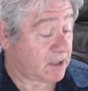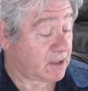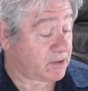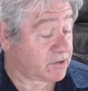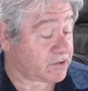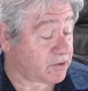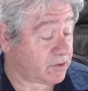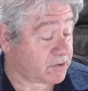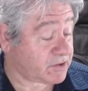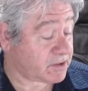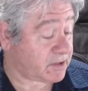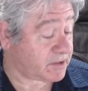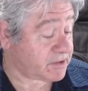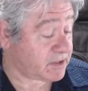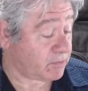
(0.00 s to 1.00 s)
Search,
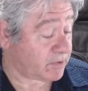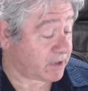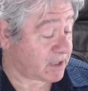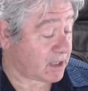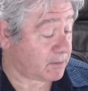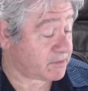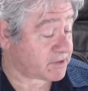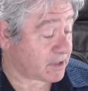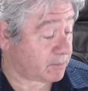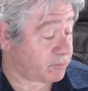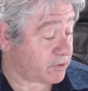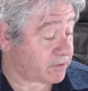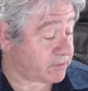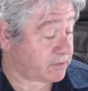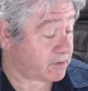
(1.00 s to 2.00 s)
let's see what it comes up
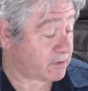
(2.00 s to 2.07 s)
with.